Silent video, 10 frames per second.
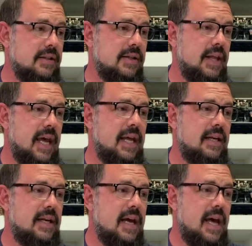
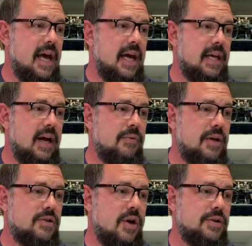then, you know,
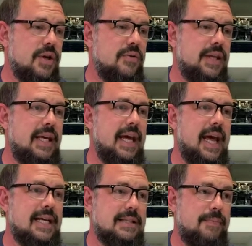there's also the
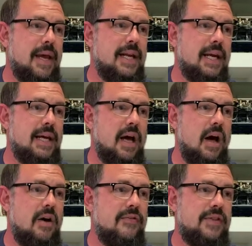explaining
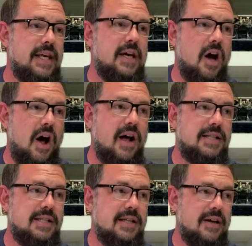of the
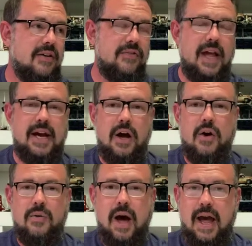cost of
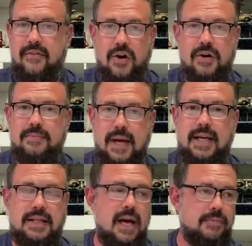LEGO. I've heard
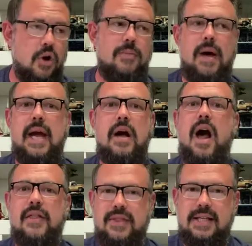many times, oh my
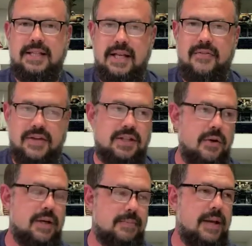God, this stuff is
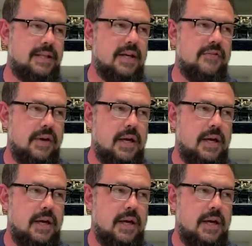so expensive.